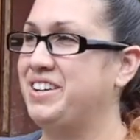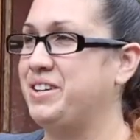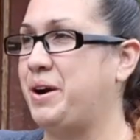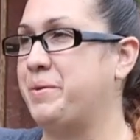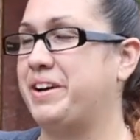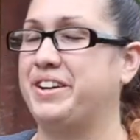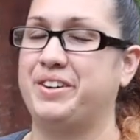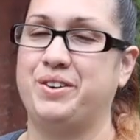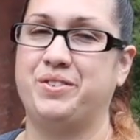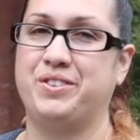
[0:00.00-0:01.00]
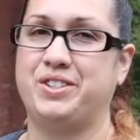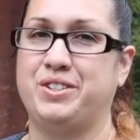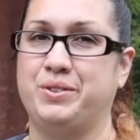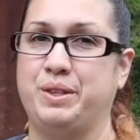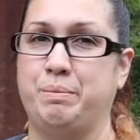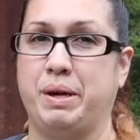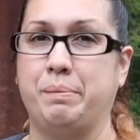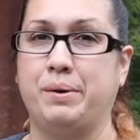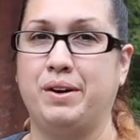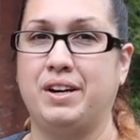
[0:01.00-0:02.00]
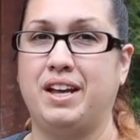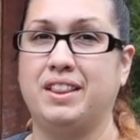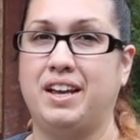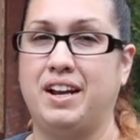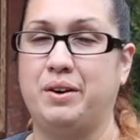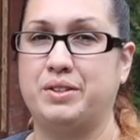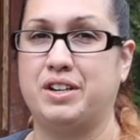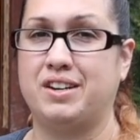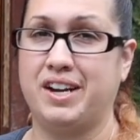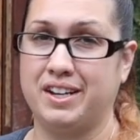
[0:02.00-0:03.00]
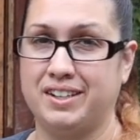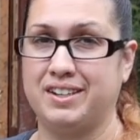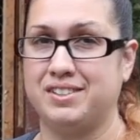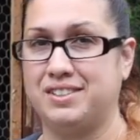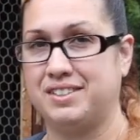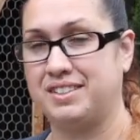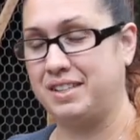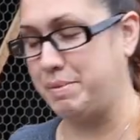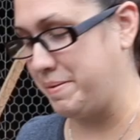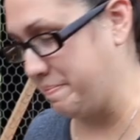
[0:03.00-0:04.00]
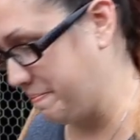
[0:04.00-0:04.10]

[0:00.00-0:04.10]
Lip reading: Now we're going to go over to the big barn and let out our egg layers. Come on.